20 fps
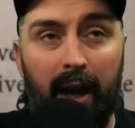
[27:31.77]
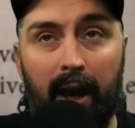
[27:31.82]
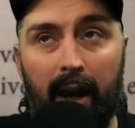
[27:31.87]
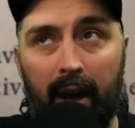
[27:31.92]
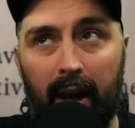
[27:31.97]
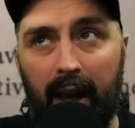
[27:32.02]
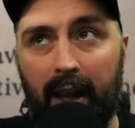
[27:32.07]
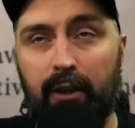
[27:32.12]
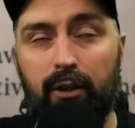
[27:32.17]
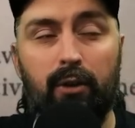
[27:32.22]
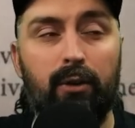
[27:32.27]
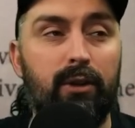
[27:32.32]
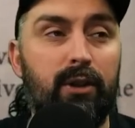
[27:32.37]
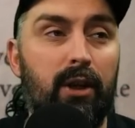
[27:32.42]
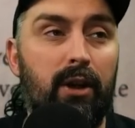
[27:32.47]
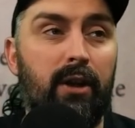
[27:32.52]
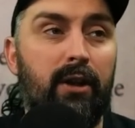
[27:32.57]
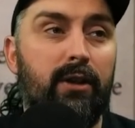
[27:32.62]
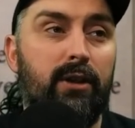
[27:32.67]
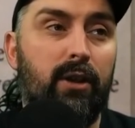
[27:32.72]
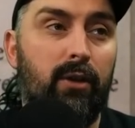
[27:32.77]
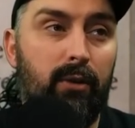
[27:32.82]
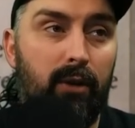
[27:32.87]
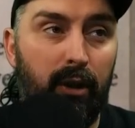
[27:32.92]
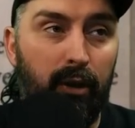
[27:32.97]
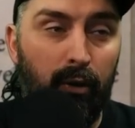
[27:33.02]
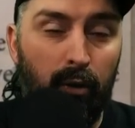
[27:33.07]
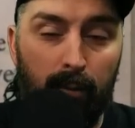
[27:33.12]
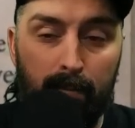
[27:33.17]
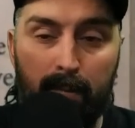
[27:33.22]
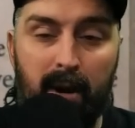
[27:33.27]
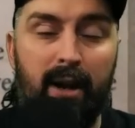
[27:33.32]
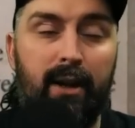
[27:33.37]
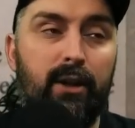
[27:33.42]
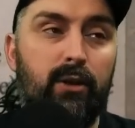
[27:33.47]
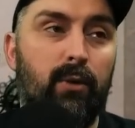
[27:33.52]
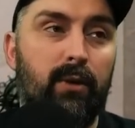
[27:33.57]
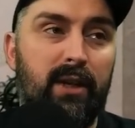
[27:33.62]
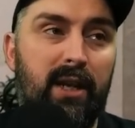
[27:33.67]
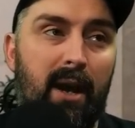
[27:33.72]
in your turn so that you're
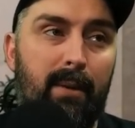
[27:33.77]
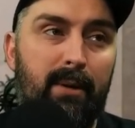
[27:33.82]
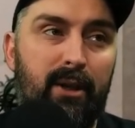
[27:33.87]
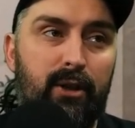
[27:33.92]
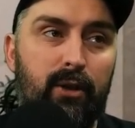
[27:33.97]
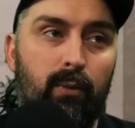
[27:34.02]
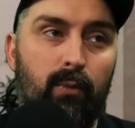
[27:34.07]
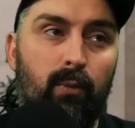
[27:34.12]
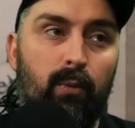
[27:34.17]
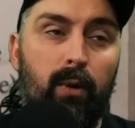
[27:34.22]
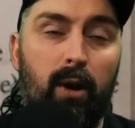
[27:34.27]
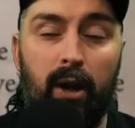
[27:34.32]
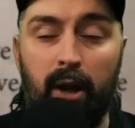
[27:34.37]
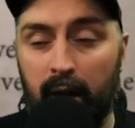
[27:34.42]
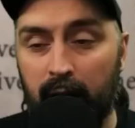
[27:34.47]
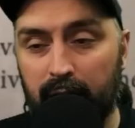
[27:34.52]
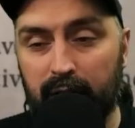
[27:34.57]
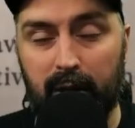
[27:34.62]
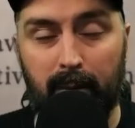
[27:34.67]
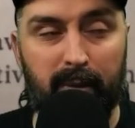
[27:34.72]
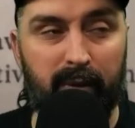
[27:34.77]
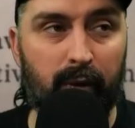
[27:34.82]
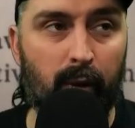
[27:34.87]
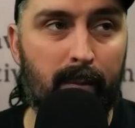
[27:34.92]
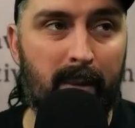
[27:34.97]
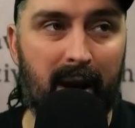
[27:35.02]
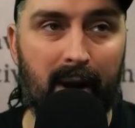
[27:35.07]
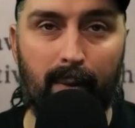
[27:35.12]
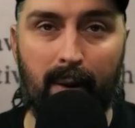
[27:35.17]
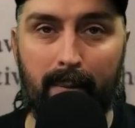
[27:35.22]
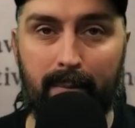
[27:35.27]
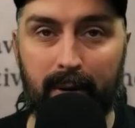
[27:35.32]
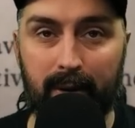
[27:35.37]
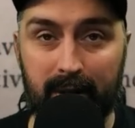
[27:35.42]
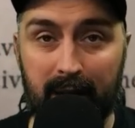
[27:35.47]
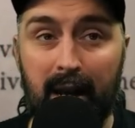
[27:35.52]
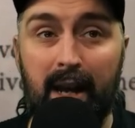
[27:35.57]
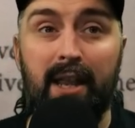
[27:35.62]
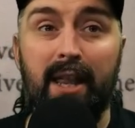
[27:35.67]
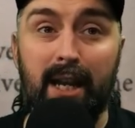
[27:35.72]
-1 damage on some of your melee weapons.
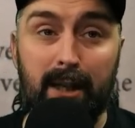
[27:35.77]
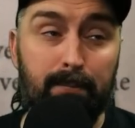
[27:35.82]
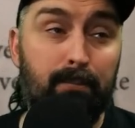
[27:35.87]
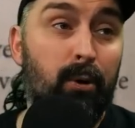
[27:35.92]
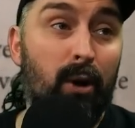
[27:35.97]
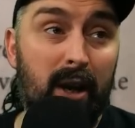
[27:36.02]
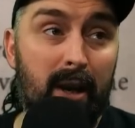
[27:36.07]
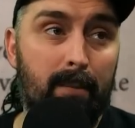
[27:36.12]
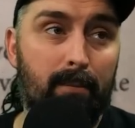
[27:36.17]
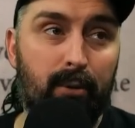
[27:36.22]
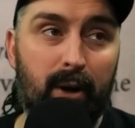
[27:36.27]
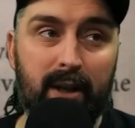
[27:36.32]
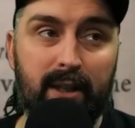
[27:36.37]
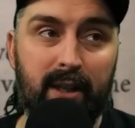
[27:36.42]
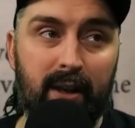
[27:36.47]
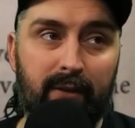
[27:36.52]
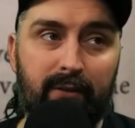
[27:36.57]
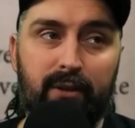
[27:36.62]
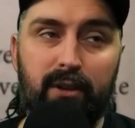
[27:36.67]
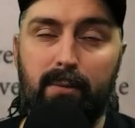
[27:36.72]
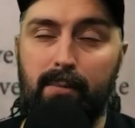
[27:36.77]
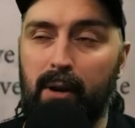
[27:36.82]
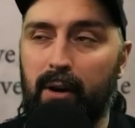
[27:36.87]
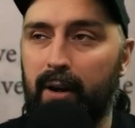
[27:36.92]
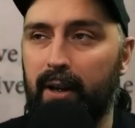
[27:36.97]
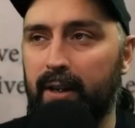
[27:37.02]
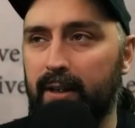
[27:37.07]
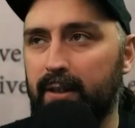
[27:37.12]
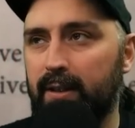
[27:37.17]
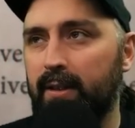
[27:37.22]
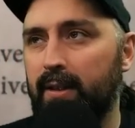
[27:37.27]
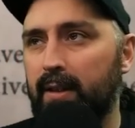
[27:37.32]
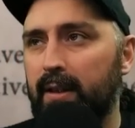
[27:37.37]
That's pretty impressive, to be honest.